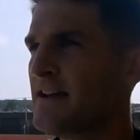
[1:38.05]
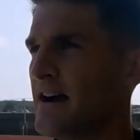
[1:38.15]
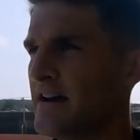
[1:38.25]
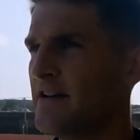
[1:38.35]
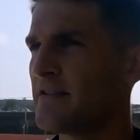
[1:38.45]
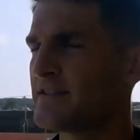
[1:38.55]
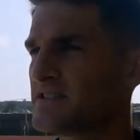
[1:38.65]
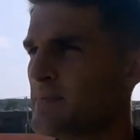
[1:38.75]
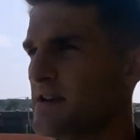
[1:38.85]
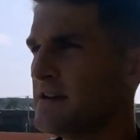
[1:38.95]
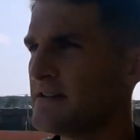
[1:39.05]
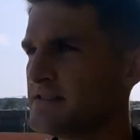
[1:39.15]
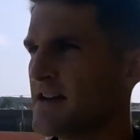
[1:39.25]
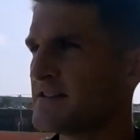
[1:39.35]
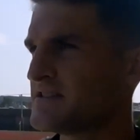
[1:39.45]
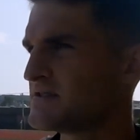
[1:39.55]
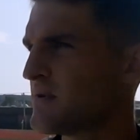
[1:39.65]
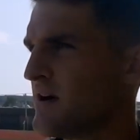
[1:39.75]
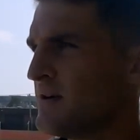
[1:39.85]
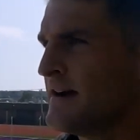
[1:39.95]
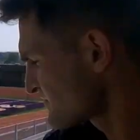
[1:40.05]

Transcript: and another speed test as well.